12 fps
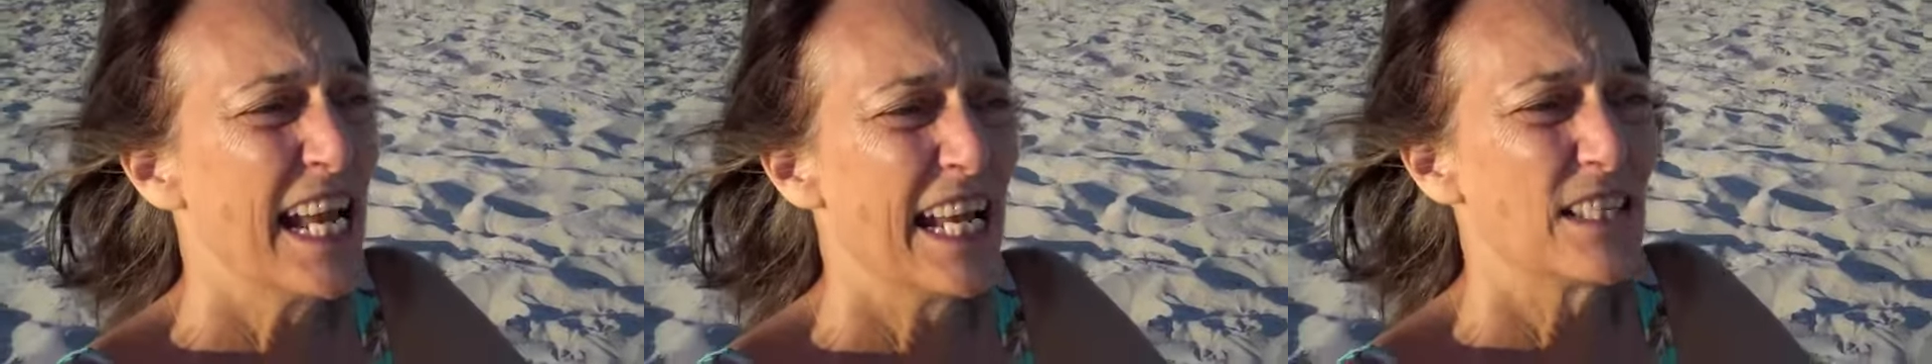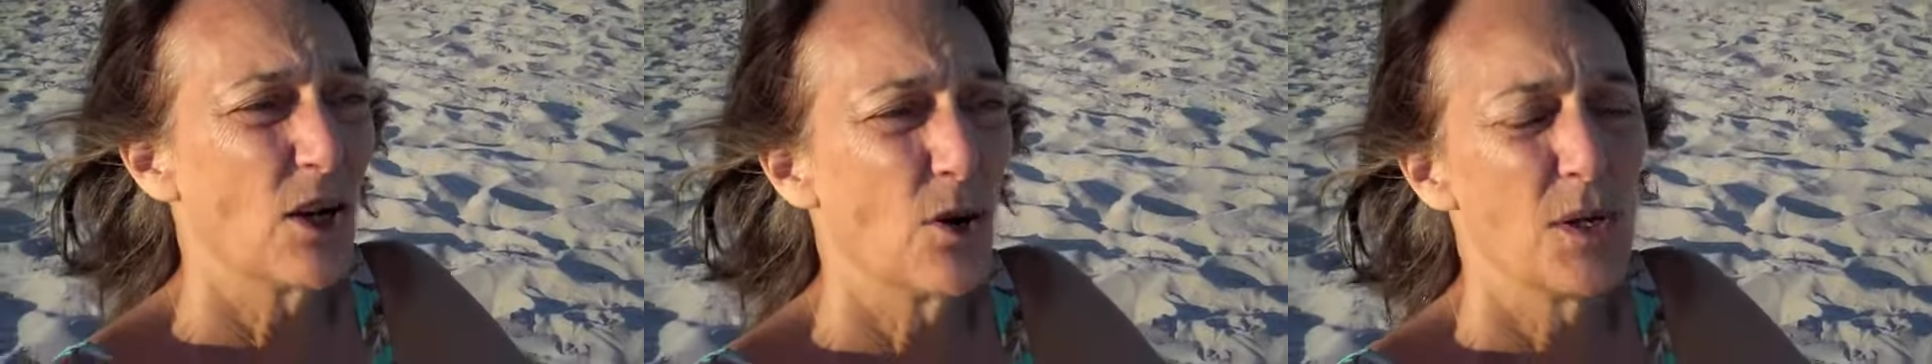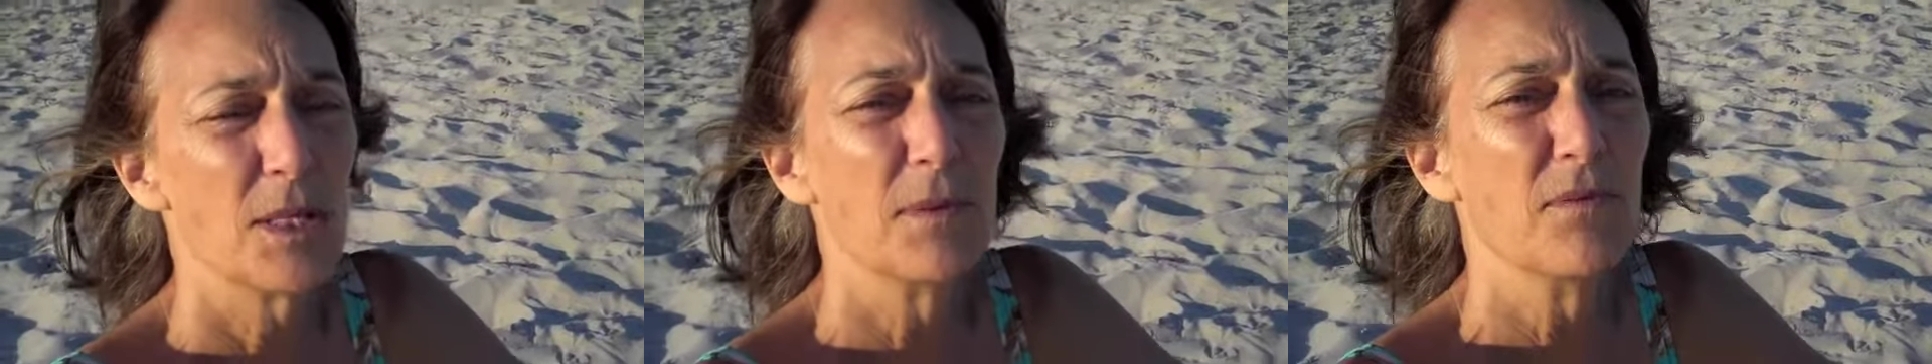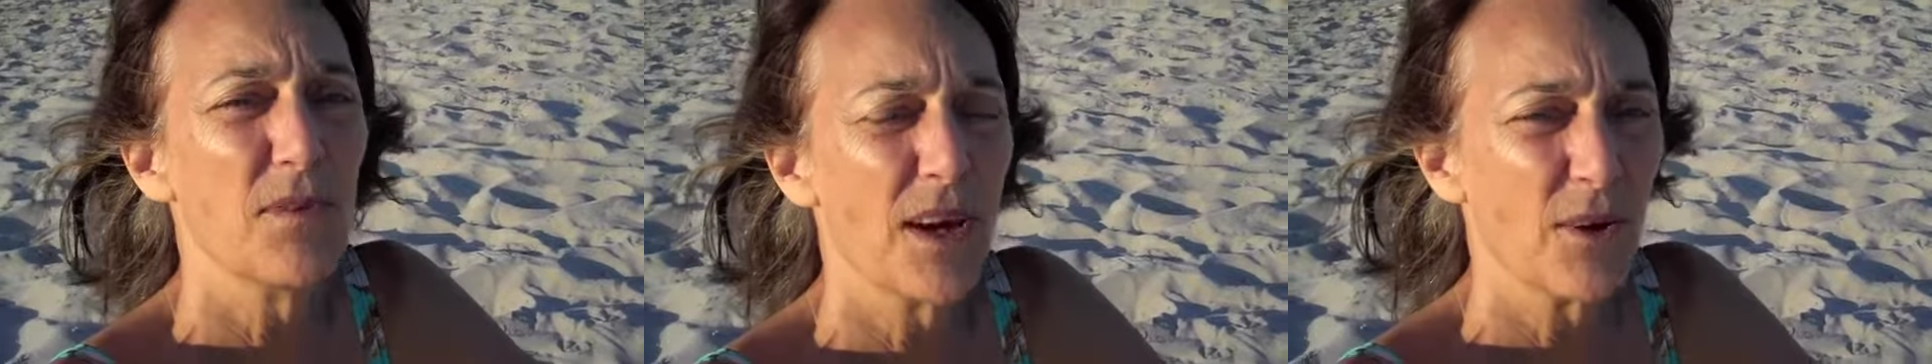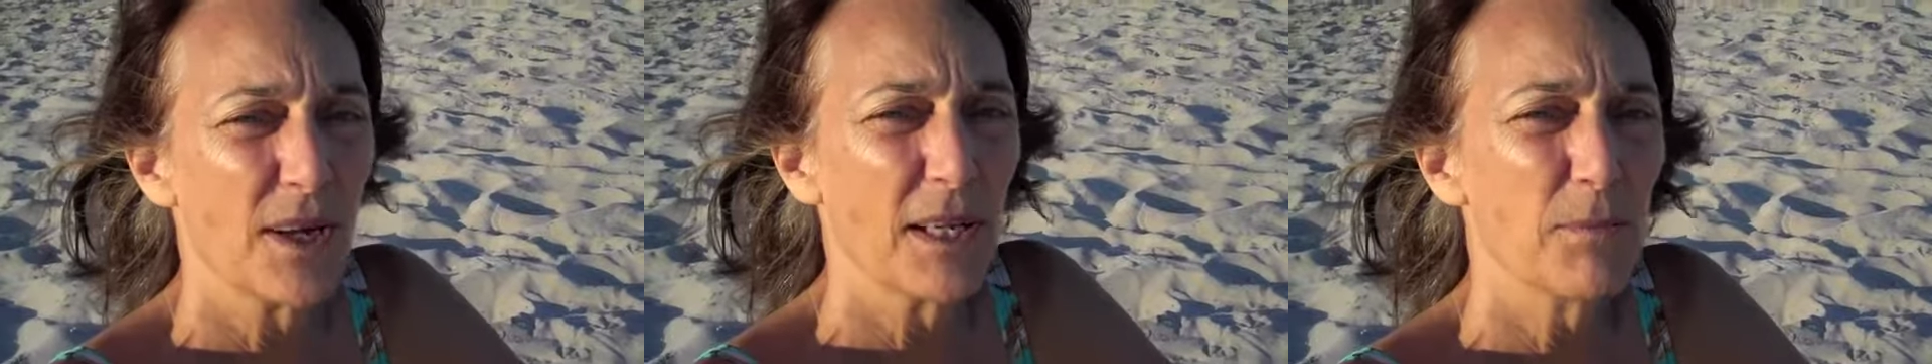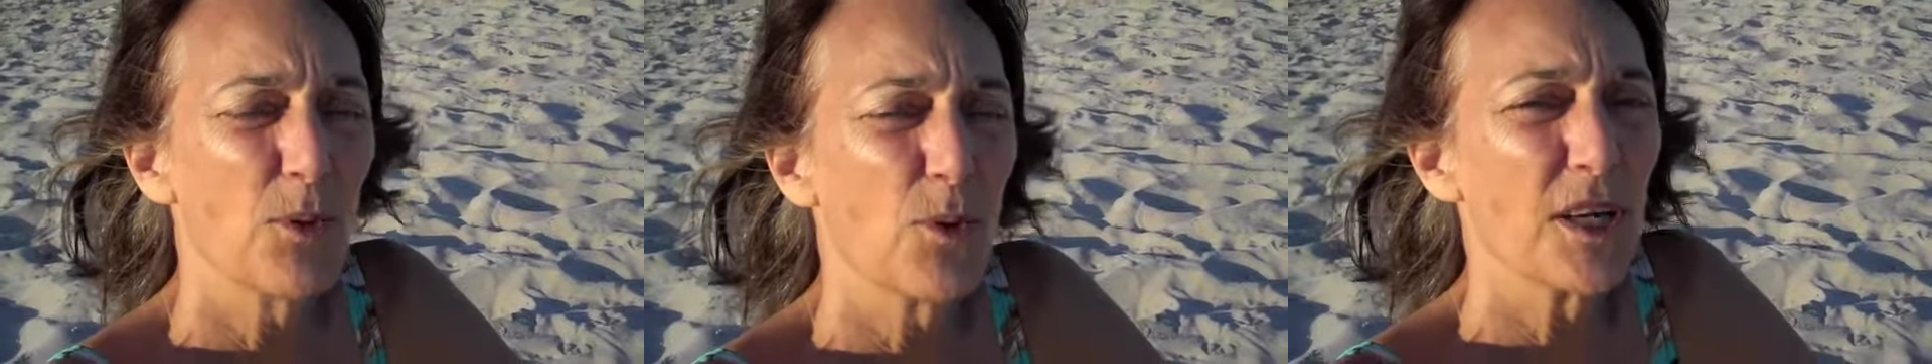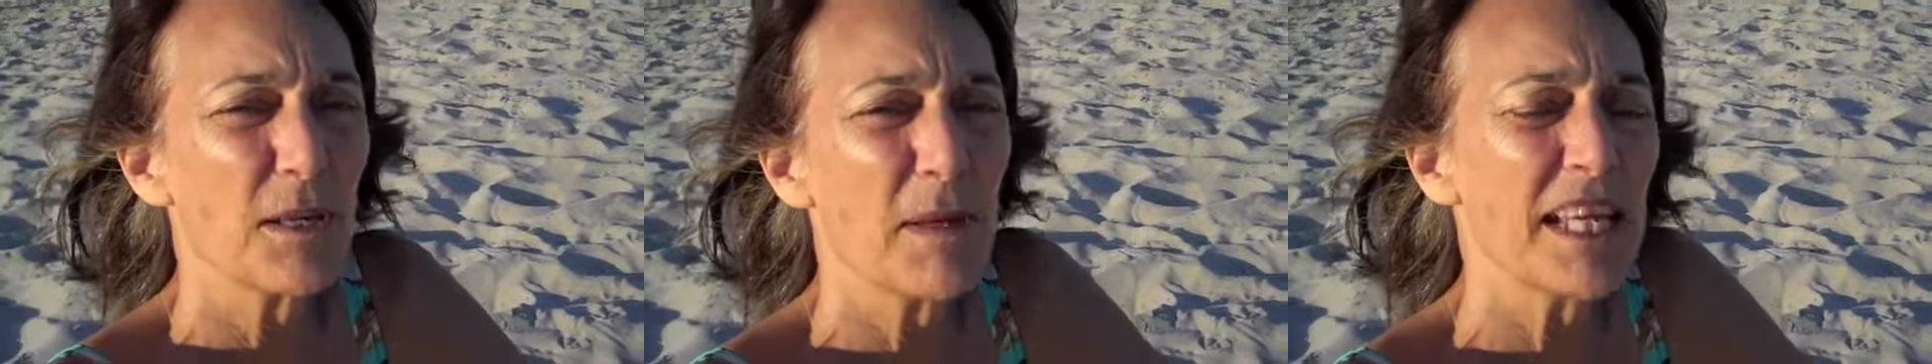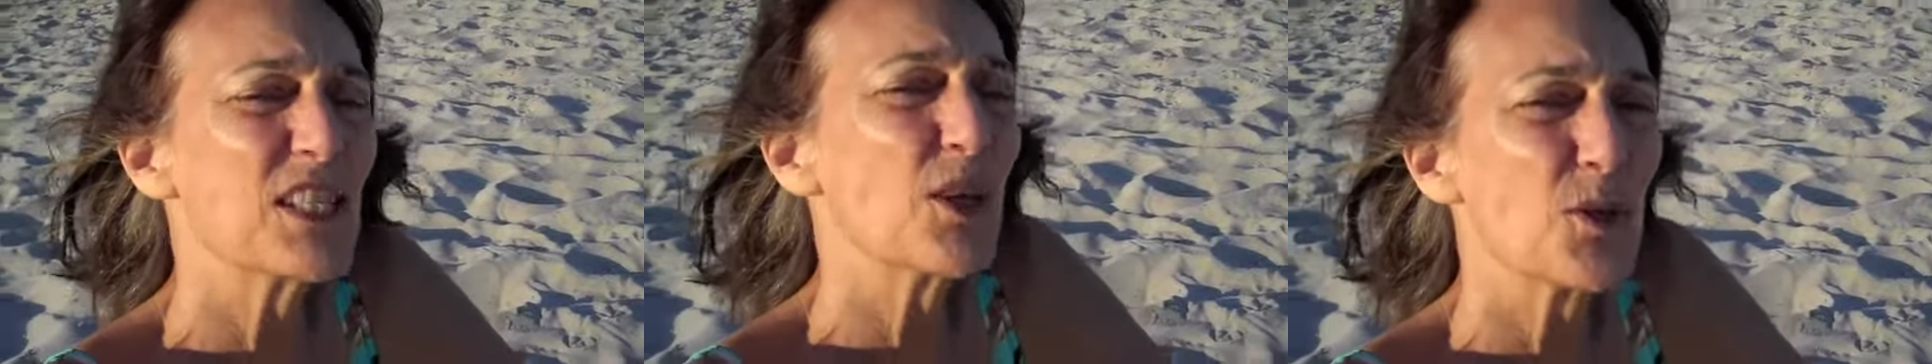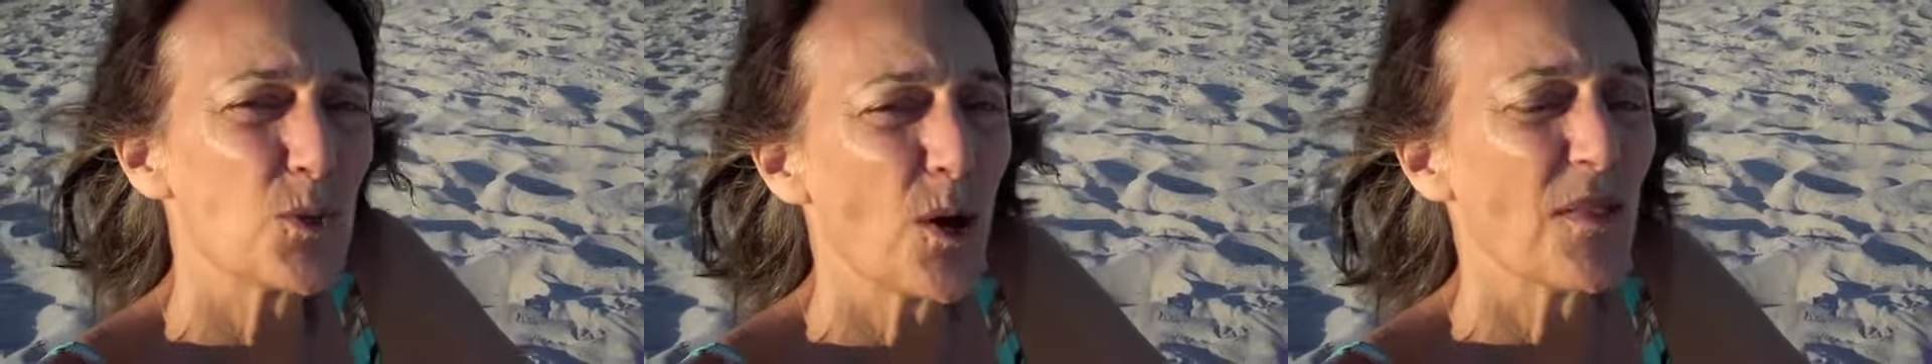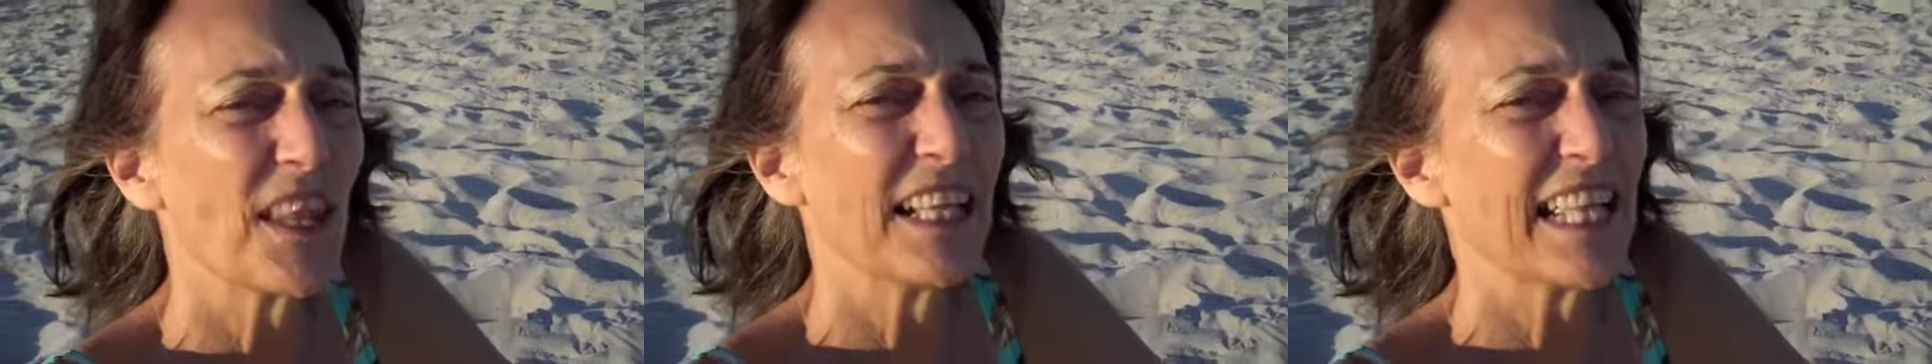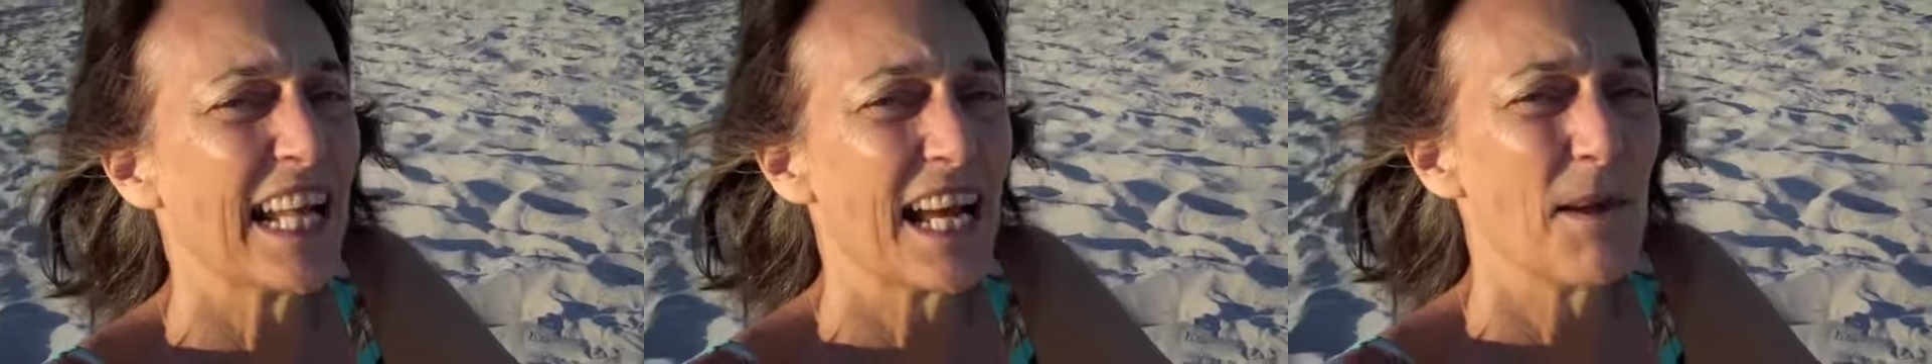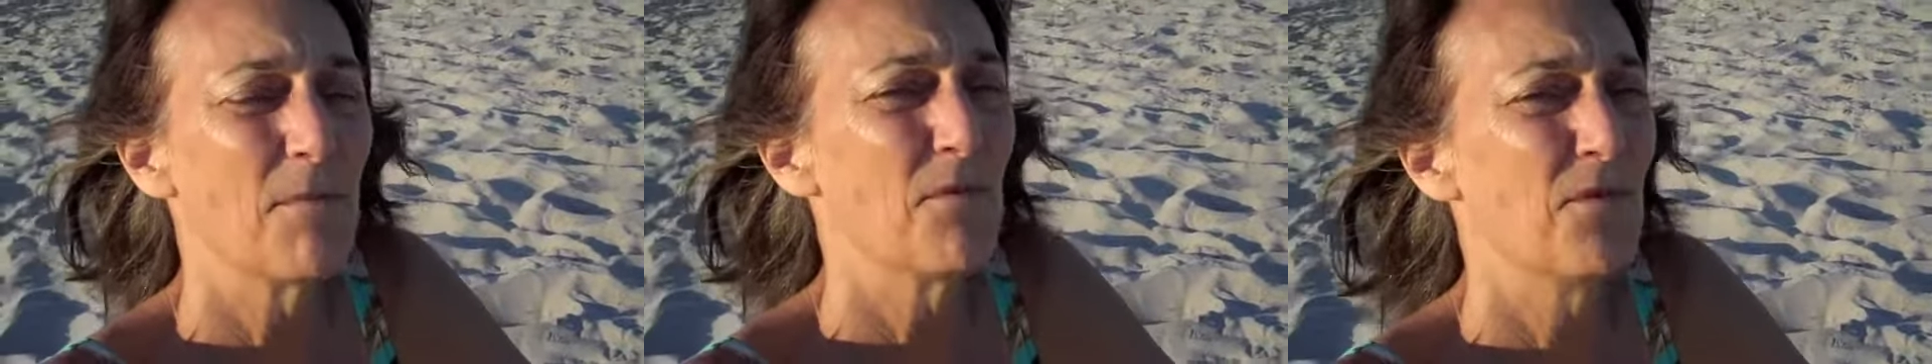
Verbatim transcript: It's always been very important to me, so it's one thing that I'm,